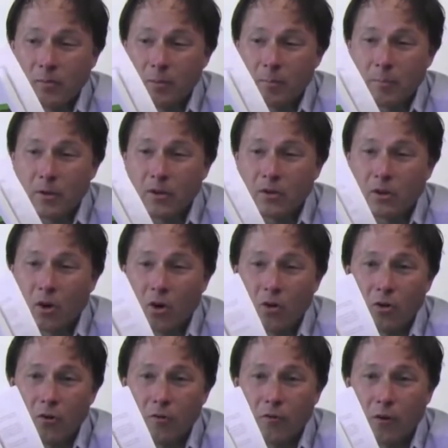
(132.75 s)
I'm a big
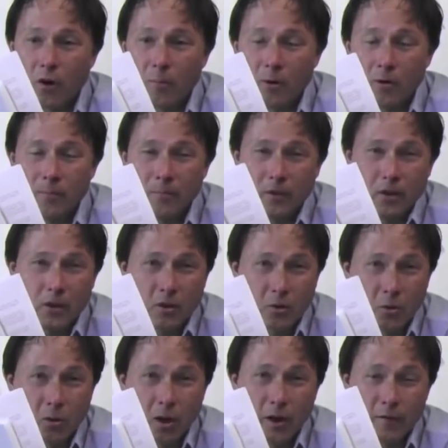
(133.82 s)
gardener, farmer,
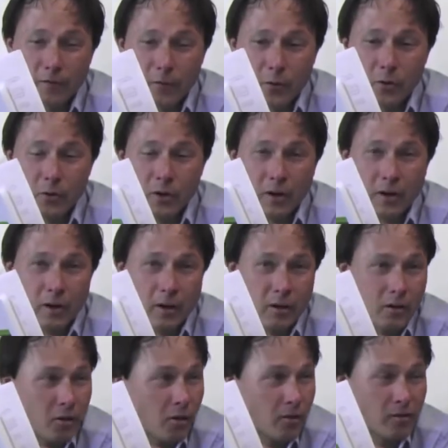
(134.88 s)
grow a lot of food, and
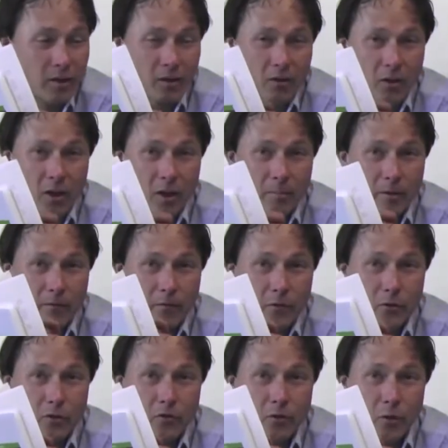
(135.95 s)
you know, I save a lot of my
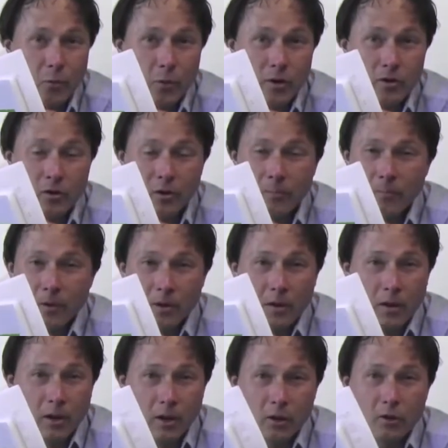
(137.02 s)
foods for the winter,
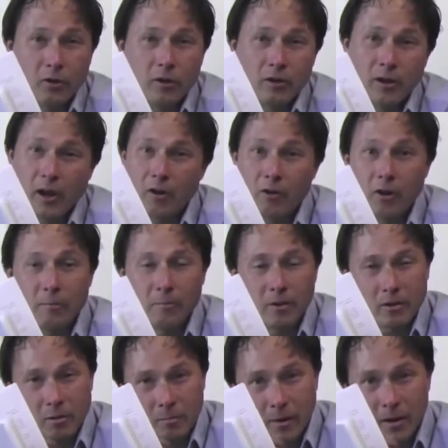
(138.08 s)
including dehydrating my
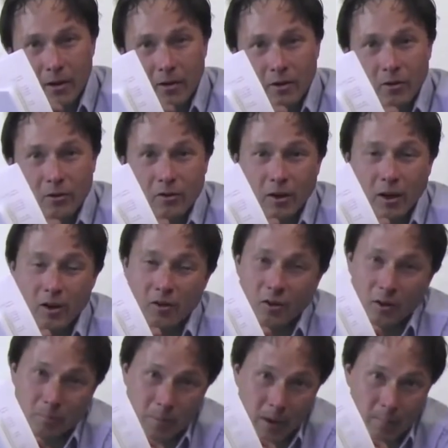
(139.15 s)
tomatoes,
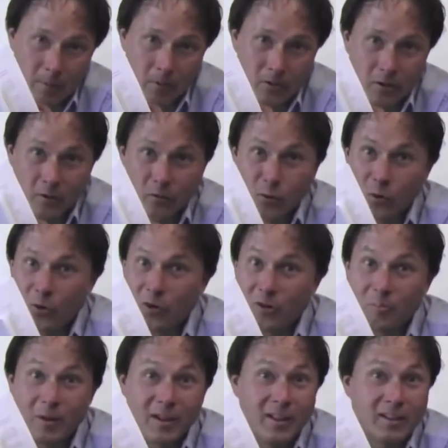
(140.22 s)
dehydrating peppers, and of
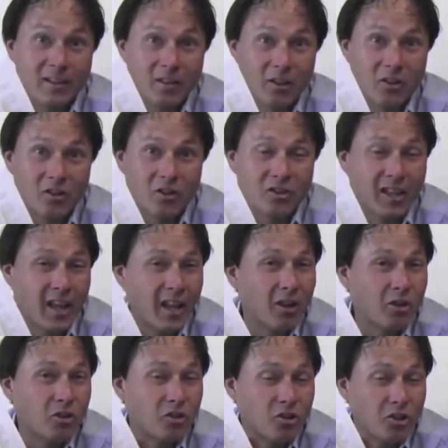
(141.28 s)
course making delicious
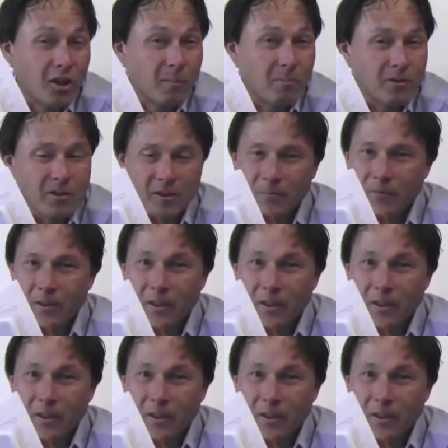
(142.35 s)
kale chips